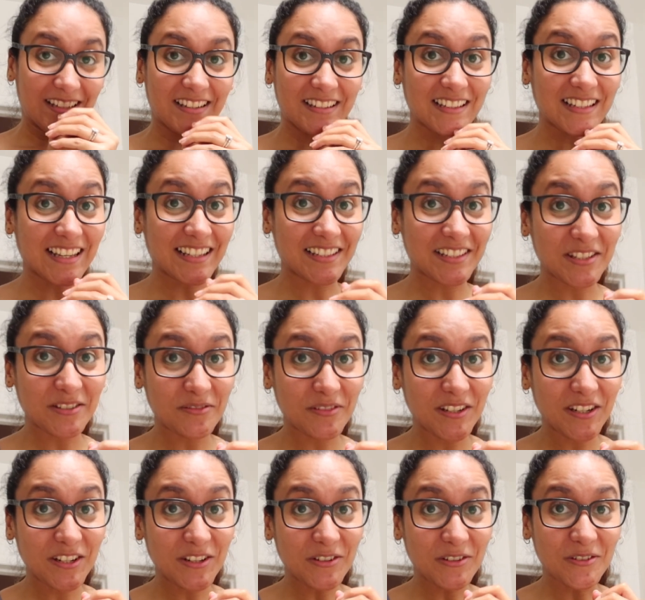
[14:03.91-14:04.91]
like this
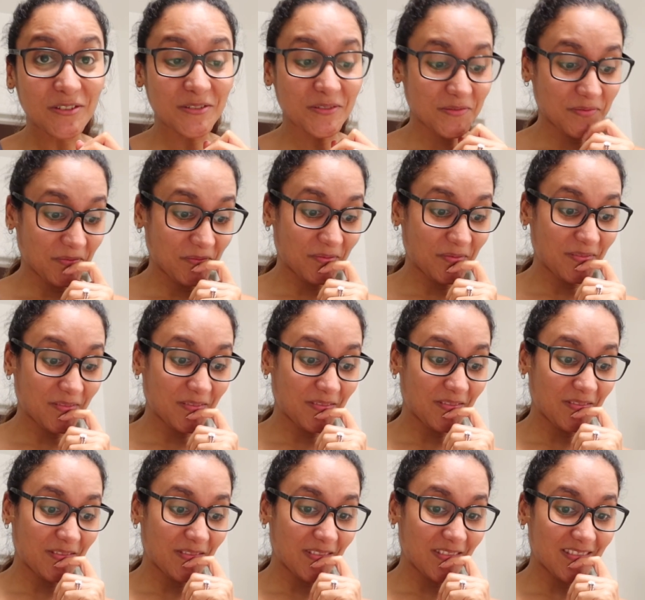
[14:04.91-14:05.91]
video
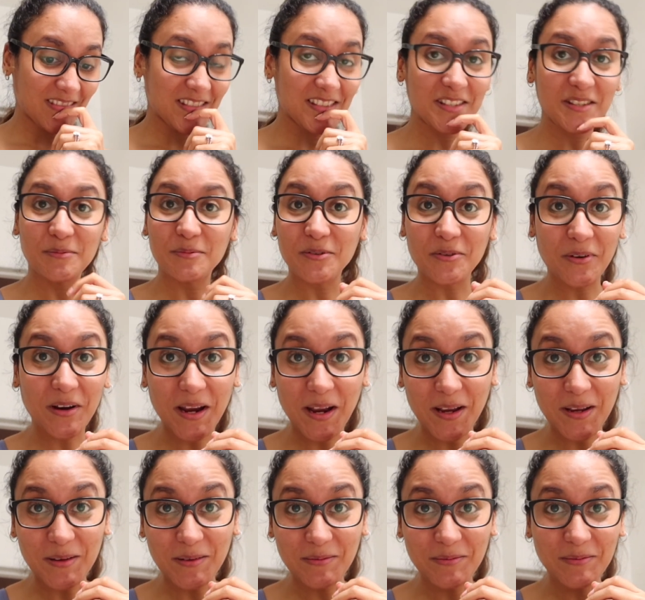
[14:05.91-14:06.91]

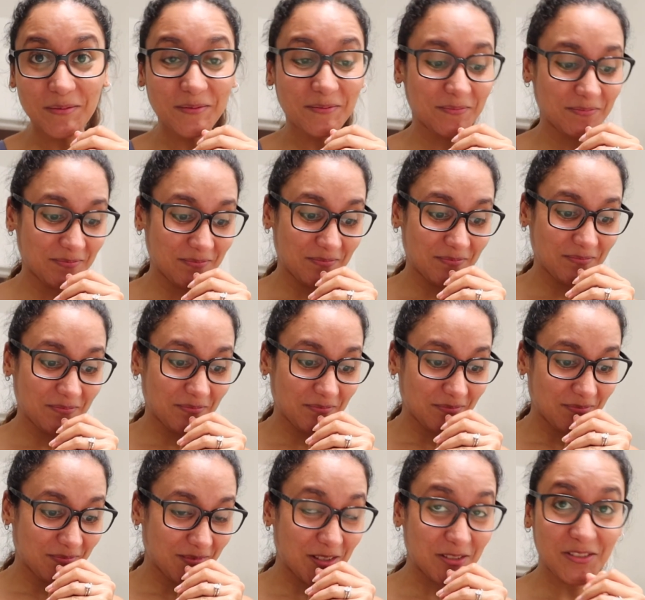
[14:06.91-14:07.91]
subscribe
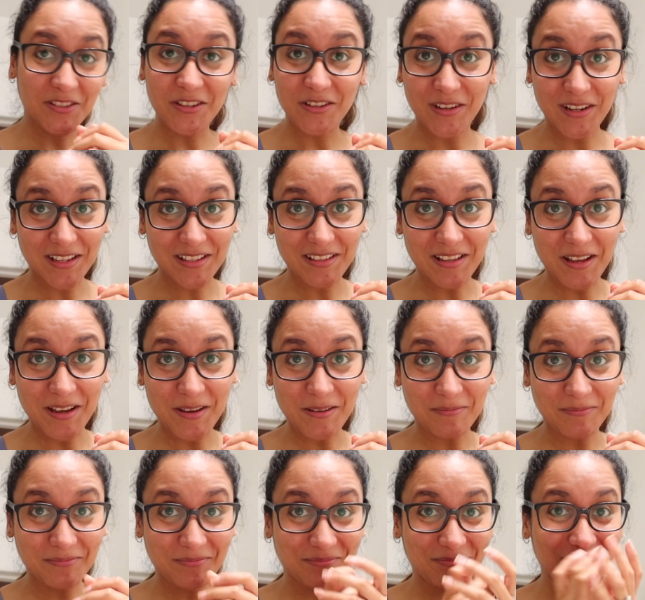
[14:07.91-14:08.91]
I'll see you next time